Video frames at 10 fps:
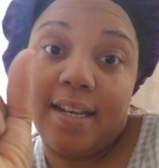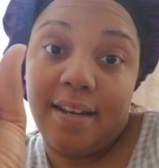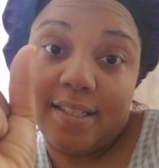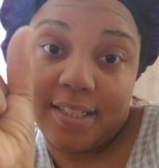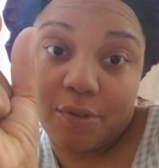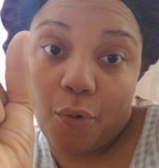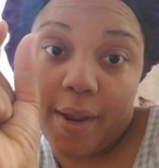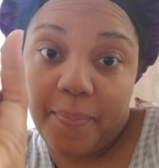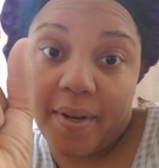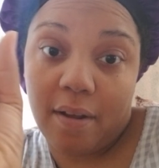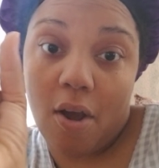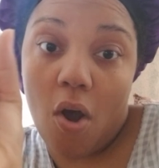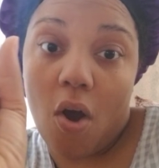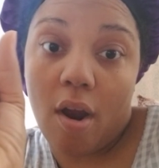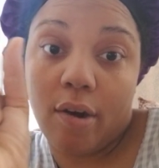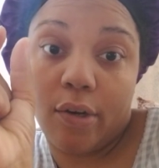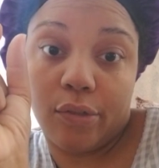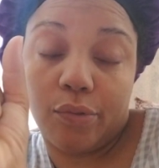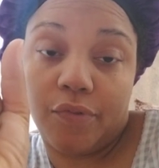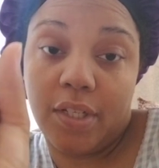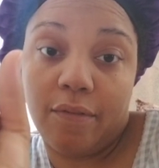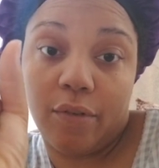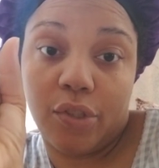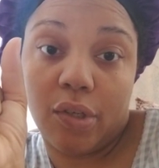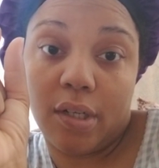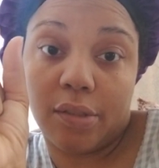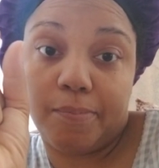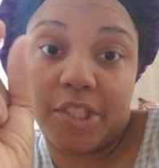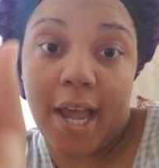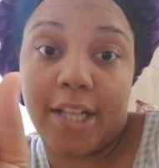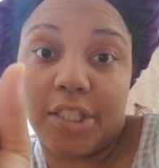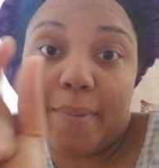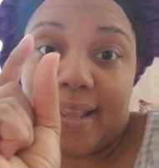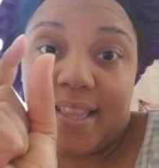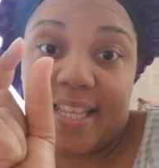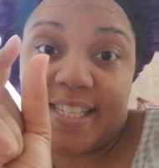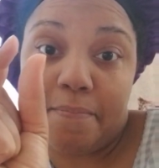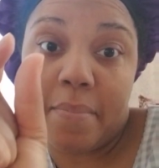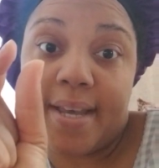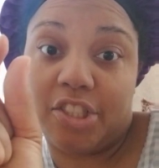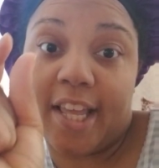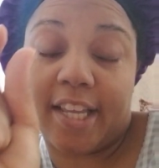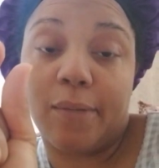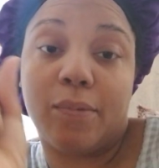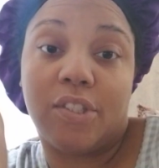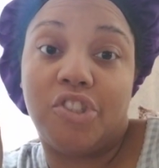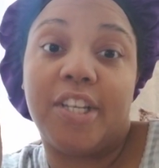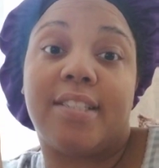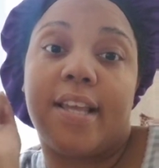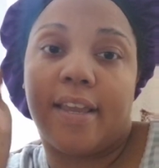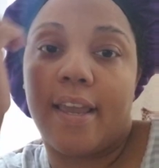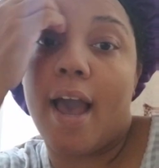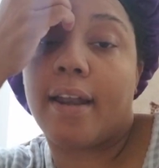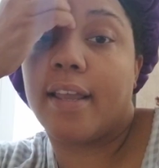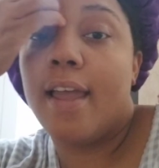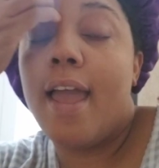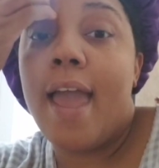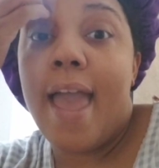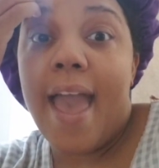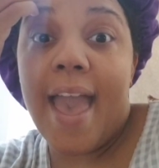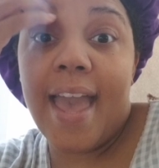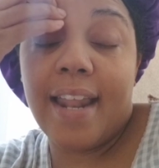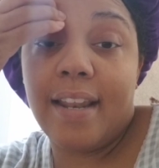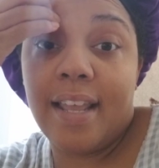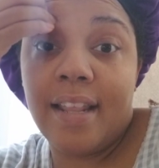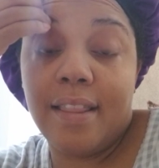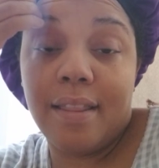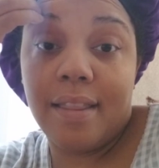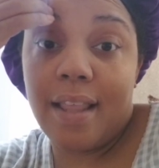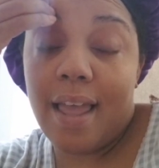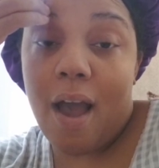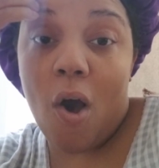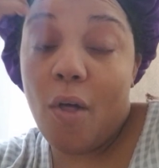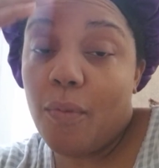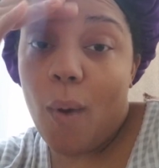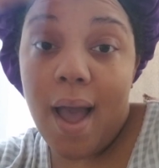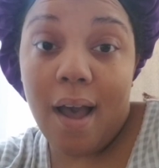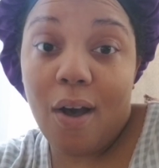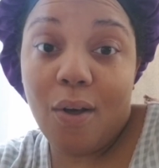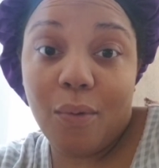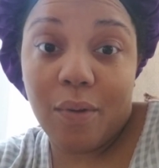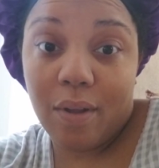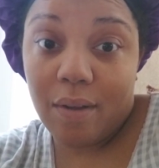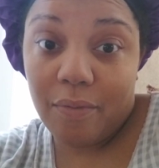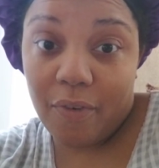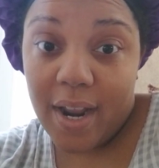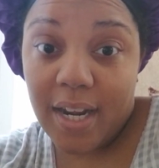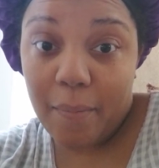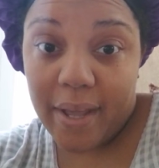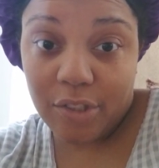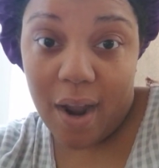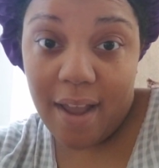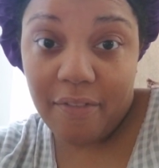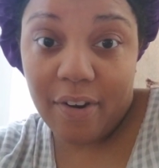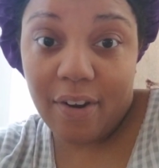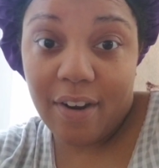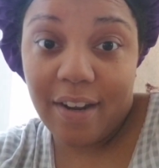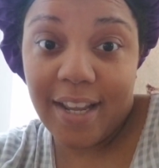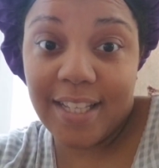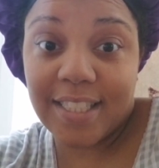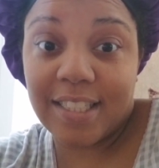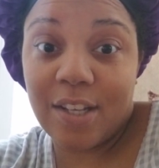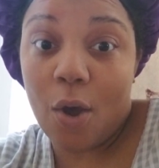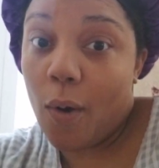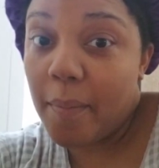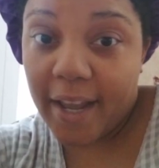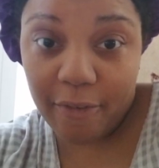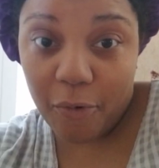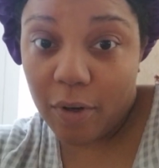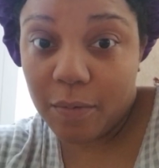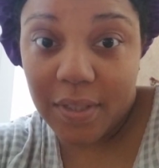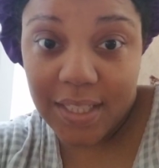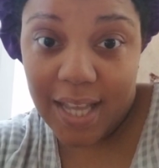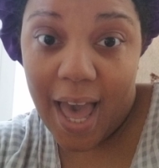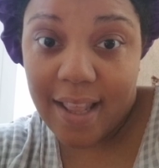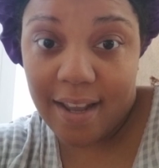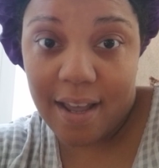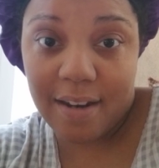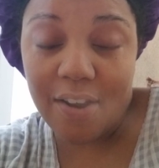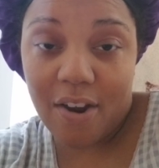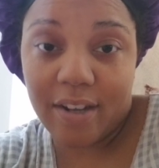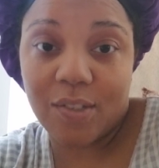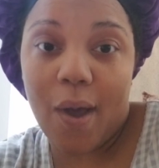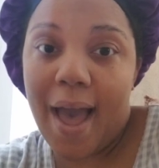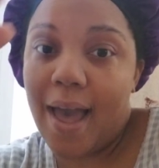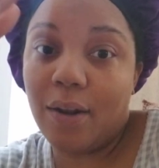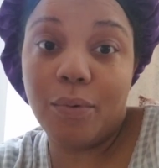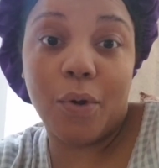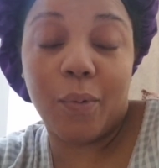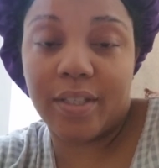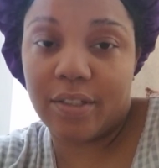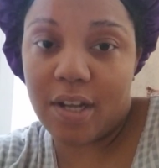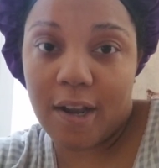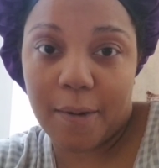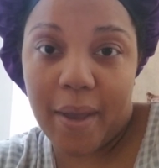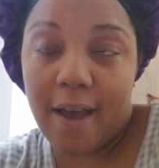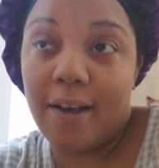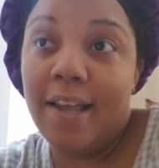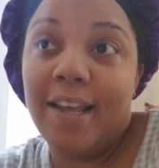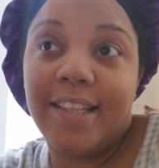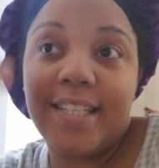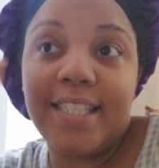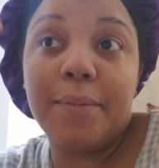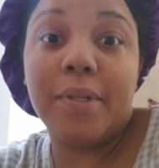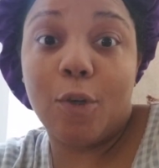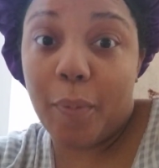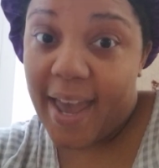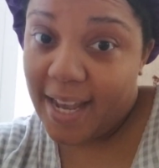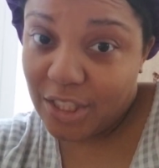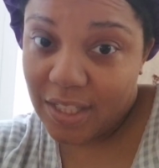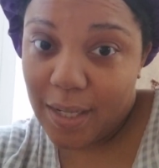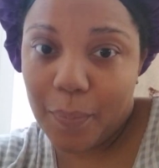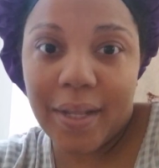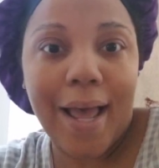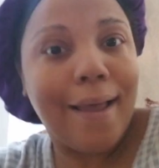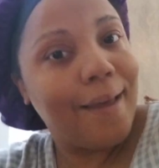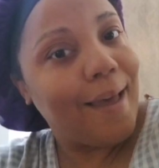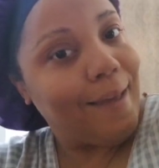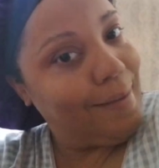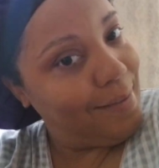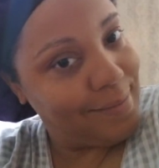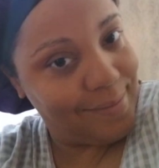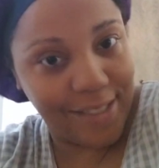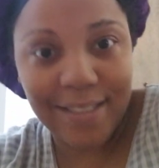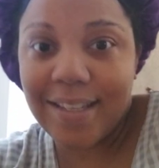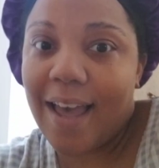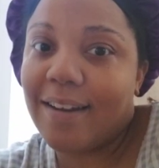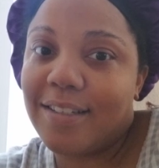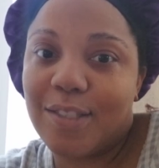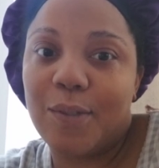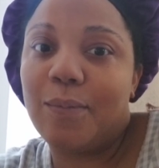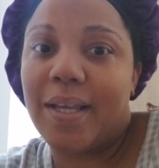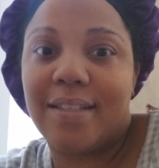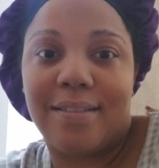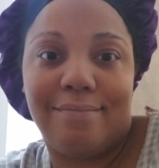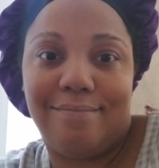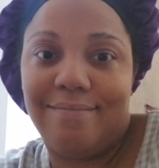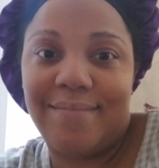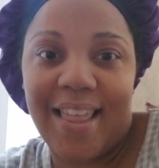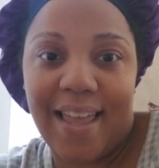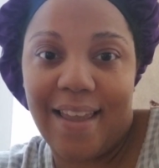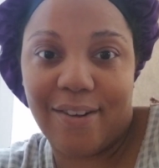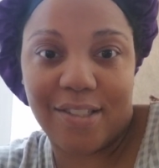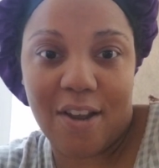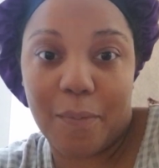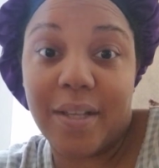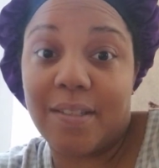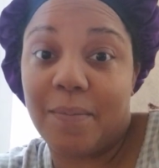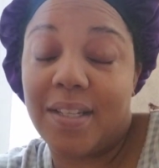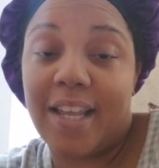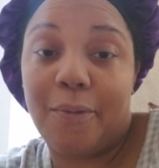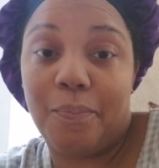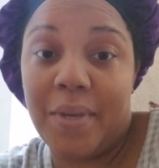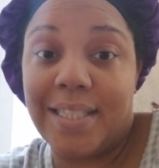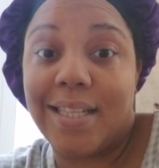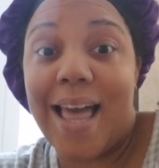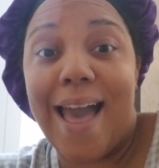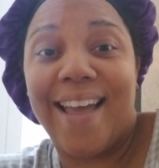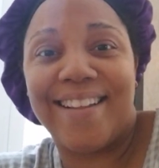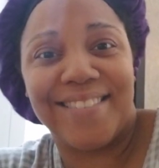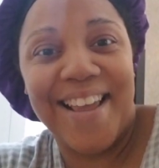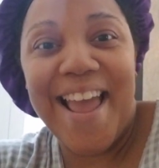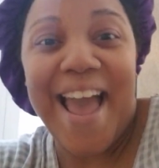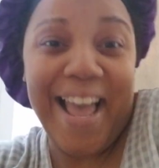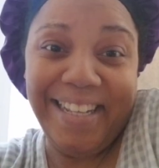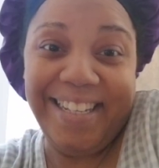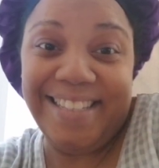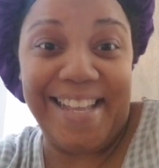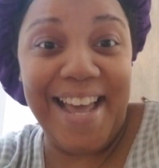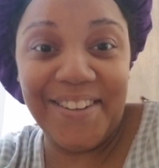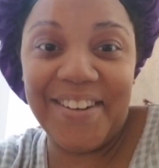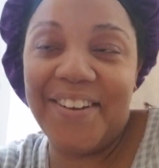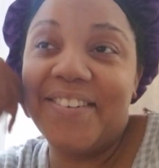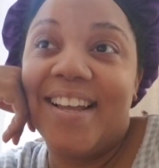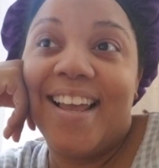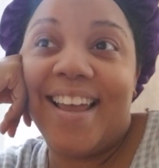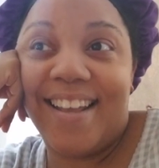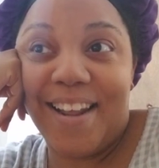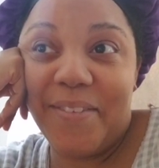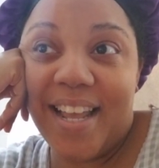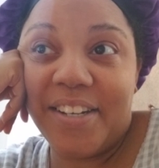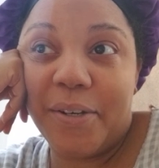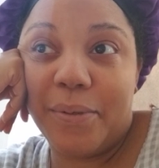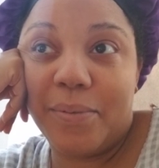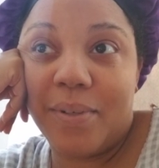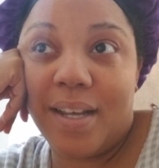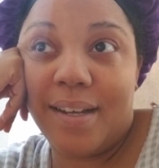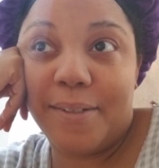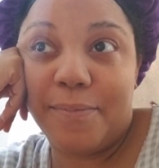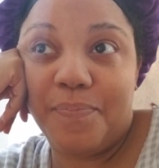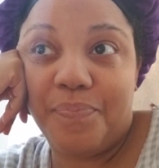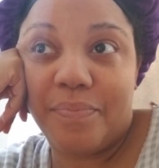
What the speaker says: scraping a car or delivery truck Jaji by this much. Like, it was just that chaotic. And in all the while, Freddie, my driver, is going back and forth with this guy that got in the car. So I don't know what they're talking about. They seem a little passionate, but I just kind of assume that they are talking about something that means a lot. I don't know. And I mean, I know,